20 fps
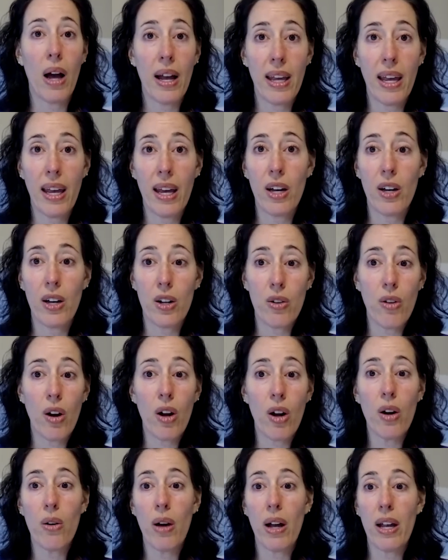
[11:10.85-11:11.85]
I can't
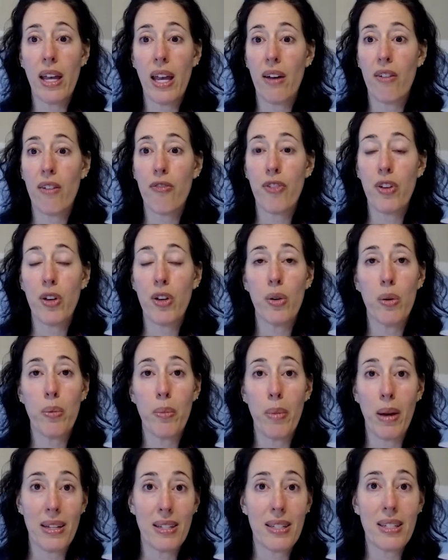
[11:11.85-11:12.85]
grow. I can't feel
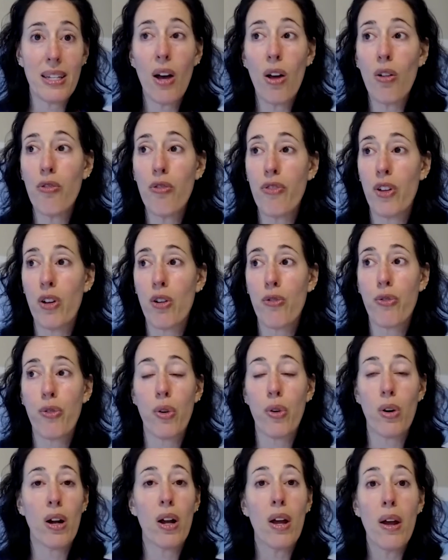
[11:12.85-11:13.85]
myself.
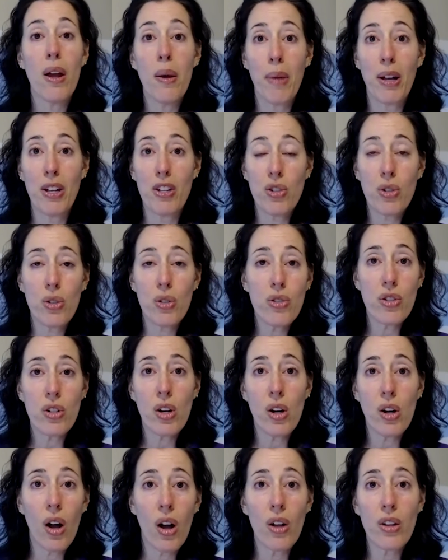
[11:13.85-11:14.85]
Therefore, my children
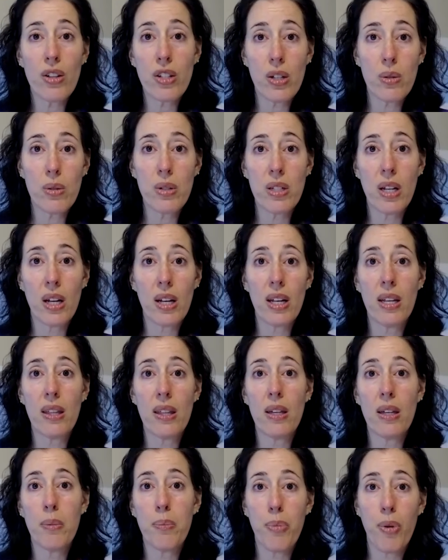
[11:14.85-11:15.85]
are also stuck
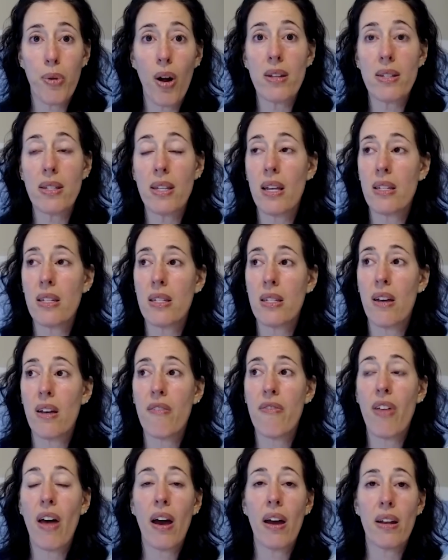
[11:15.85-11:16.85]
in the process
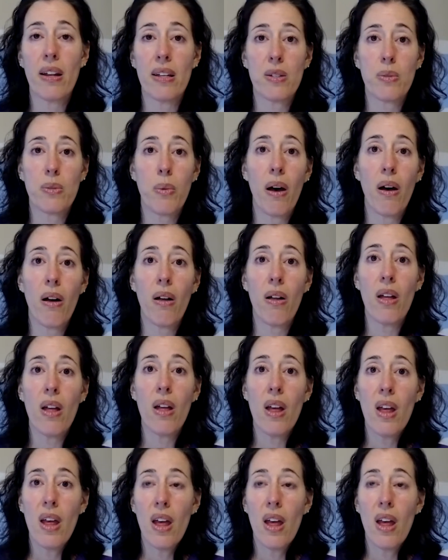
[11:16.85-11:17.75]
of that as well.